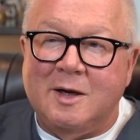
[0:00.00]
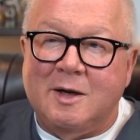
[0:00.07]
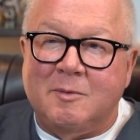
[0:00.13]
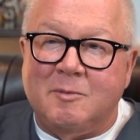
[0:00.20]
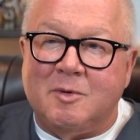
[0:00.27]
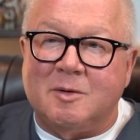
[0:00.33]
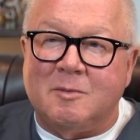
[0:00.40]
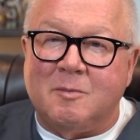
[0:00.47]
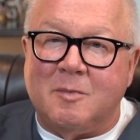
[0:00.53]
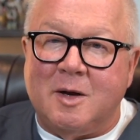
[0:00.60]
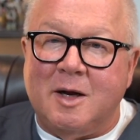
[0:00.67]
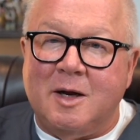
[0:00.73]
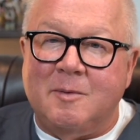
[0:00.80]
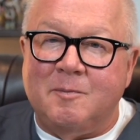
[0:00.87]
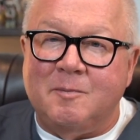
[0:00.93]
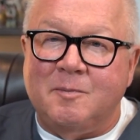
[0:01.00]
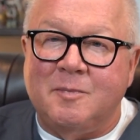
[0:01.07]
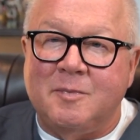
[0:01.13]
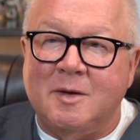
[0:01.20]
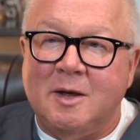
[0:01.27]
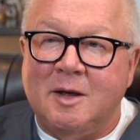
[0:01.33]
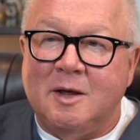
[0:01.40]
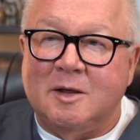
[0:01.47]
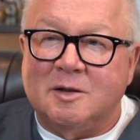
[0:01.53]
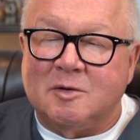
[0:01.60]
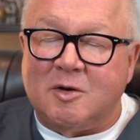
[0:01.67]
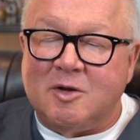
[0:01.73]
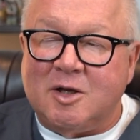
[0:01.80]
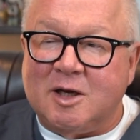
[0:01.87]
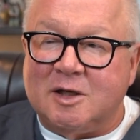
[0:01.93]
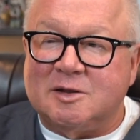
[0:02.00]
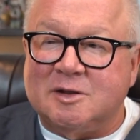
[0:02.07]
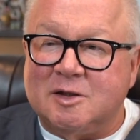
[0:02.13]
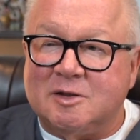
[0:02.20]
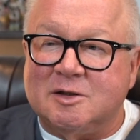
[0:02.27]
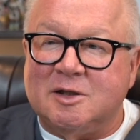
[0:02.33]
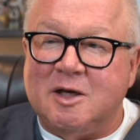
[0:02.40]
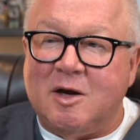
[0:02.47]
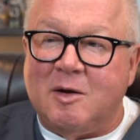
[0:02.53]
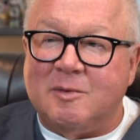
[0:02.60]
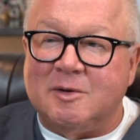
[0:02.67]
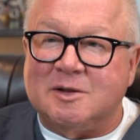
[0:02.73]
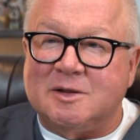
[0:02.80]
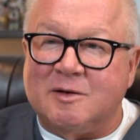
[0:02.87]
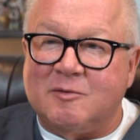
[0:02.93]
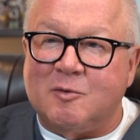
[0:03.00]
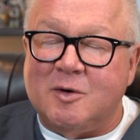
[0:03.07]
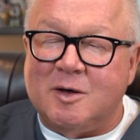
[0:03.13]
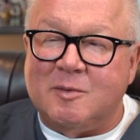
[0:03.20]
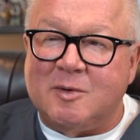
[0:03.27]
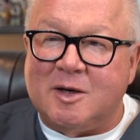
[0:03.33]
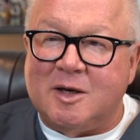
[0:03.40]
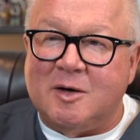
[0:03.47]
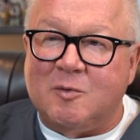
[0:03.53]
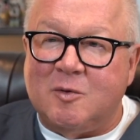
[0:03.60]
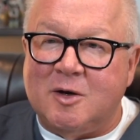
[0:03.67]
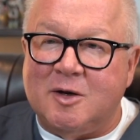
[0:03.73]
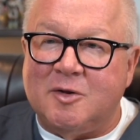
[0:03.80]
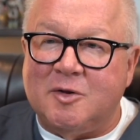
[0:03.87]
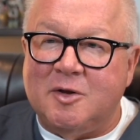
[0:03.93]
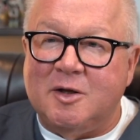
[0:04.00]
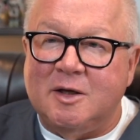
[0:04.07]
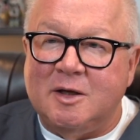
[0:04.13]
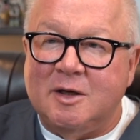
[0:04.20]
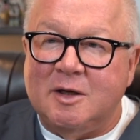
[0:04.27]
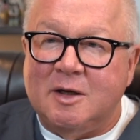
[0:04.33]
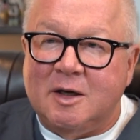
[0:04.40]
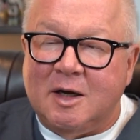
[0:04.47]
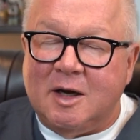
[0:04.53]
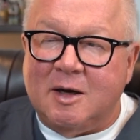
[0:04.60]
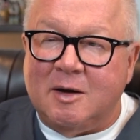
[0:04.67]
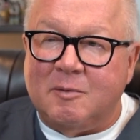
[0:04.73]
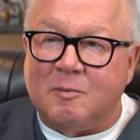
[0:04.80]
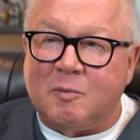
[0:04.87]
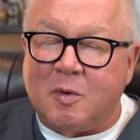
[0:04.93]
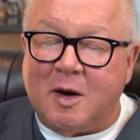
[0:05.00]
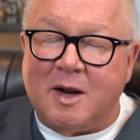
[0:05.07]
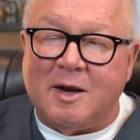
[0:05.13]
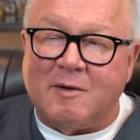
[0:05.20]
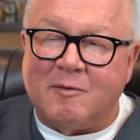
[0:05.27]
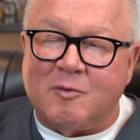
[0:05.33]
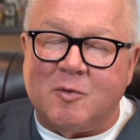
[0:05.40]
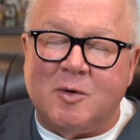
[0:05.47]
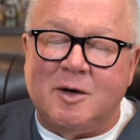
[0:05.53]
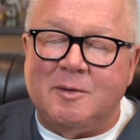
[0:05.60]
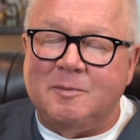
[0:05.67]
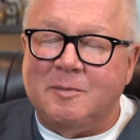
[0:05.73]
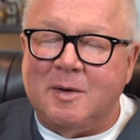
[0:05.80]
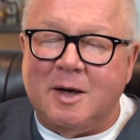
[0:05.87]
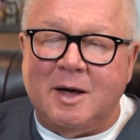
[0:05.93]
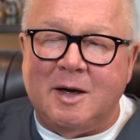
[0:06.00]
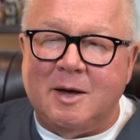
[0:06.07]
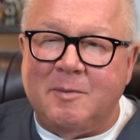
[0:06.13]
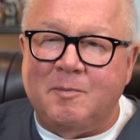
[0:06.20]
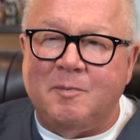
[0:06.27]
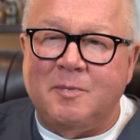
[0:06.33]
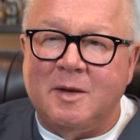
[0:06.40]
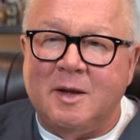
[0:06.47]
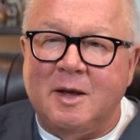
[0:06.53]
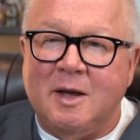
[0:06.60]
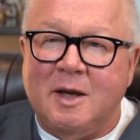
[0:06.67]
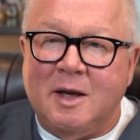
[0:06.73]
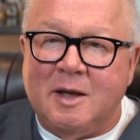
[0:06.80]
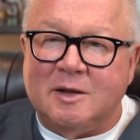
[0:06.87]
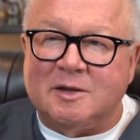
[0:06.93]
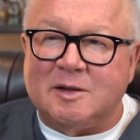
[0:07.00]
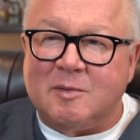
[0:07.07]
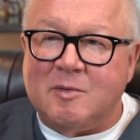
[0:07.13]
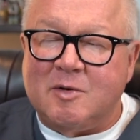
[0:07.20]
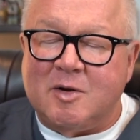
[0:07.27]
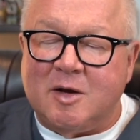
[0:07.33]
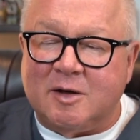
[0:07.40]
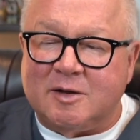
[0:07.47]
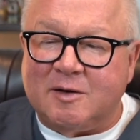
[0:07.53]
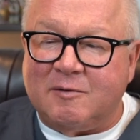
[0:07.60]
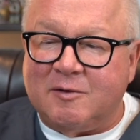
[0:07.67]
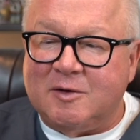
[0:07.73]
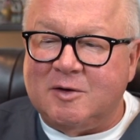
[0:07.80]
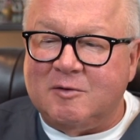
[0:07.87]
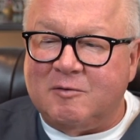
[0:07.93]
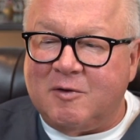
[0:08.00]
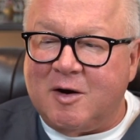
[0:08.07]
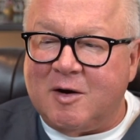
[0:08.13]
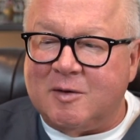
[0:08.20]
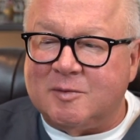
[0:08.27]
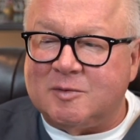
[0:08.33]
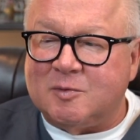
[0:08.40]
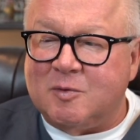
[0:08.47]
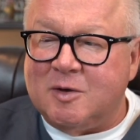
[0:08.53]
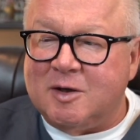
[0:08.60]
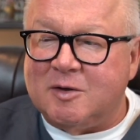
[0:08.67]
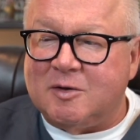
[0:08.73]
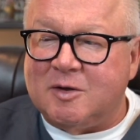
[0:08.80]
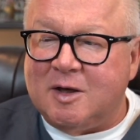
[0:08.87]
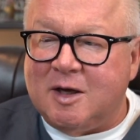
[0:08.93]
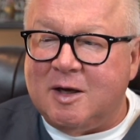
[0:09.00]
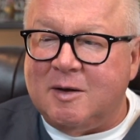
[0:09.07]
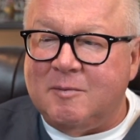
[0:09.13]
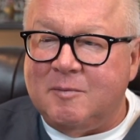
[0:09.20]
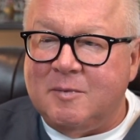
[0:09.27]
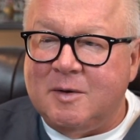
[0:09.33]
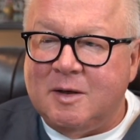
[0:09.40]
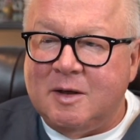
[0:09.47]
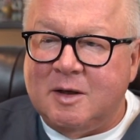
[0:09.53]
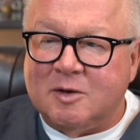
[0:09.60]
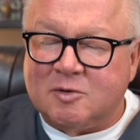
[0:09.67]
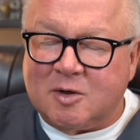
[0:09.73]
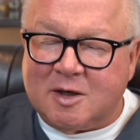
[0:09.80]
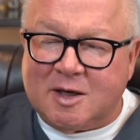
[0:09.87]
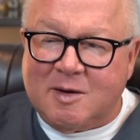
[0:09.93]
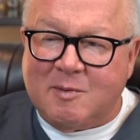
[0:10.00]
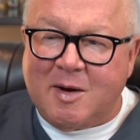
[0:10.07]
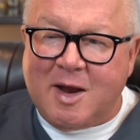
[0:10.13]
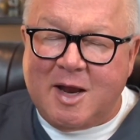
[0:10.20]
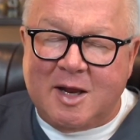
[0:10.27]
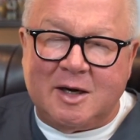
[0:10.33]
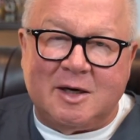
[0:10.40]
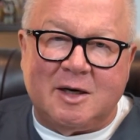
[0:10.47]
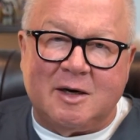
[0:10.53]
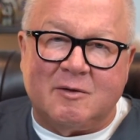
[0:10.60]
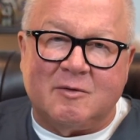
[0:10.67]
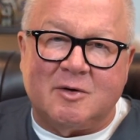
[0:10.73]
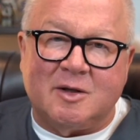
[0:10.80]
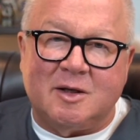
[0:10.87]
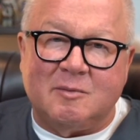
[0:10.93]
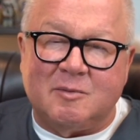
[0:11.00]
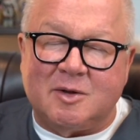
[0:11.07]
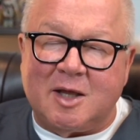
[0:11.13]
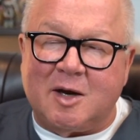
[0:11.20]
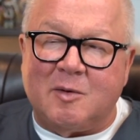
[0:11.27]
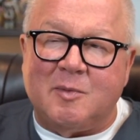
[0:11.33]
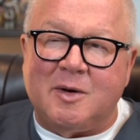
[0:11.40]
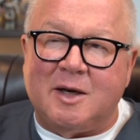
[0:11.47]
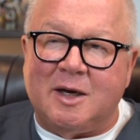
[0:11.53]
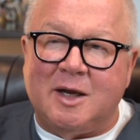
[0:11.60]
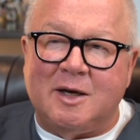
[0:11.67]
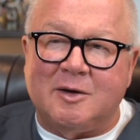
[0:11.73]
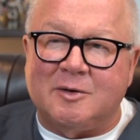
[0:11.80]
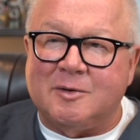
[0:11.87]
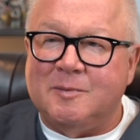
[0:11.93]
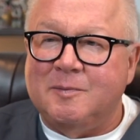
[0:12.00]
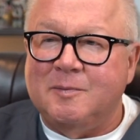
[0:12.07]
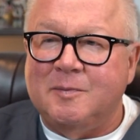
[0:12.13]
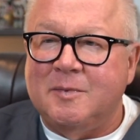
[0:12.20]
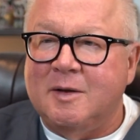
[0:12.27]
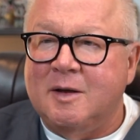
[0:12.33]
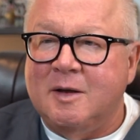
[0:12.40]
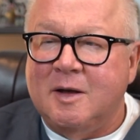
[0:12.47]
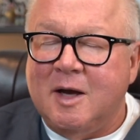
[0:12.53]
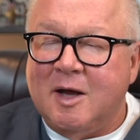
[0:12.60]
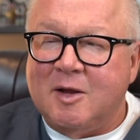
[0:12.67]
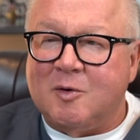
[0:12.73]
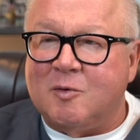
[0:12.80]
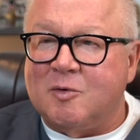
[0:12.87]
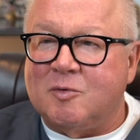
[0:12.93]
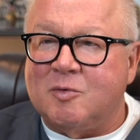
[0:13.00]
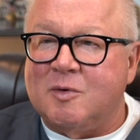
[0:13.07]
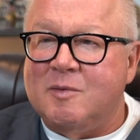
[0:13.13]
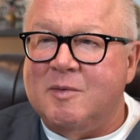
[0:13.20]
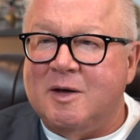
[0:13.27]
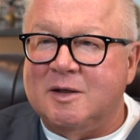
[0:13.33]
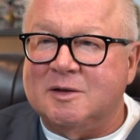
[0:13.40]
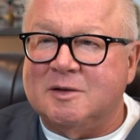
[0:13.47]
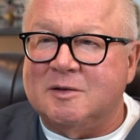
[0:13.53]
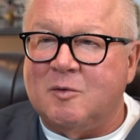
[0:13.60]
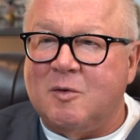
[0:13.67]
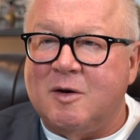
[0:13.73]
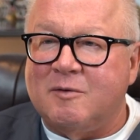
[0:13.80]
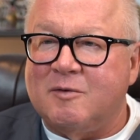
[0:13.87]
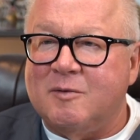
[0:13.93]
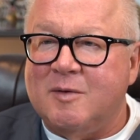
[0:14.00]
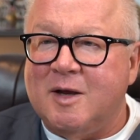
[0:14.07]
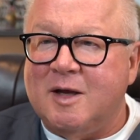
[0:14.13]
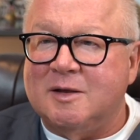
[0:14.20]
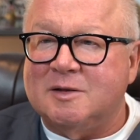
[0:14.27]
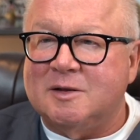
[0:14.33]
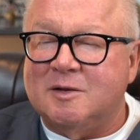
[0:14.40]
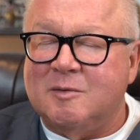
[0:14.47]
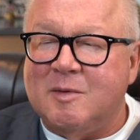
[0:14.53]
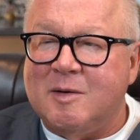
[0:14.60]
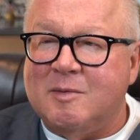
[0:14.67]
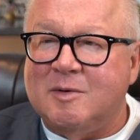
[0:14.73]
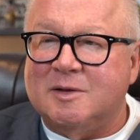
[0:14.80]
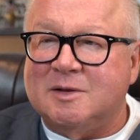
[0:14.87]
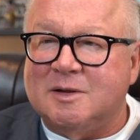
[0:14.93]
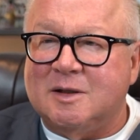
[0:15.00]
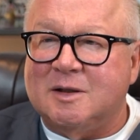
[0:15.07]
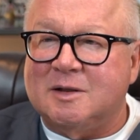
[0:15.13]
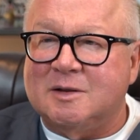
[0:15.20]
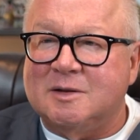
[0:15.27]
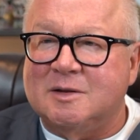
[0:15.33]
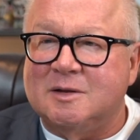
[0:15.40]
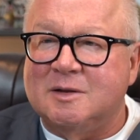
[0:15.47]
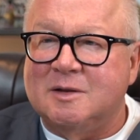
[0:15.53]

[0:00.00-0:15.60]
but um, so I think I'll still see almost everyone to begin with uh, probably everyone. Um, and some of you I'll definitely do follow ups with. Um, to keep my hand in everything, but that'll be later. I think we're three months away from that, so maybe six.